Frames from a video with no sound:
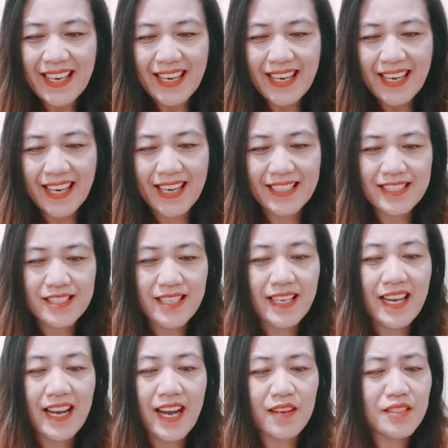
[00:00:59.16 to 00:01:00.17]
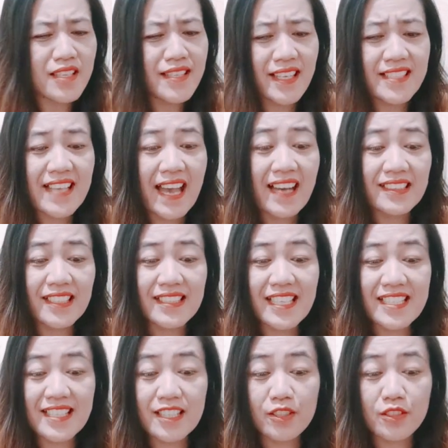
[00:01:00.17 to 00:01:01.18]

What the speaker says: And how does exactly does it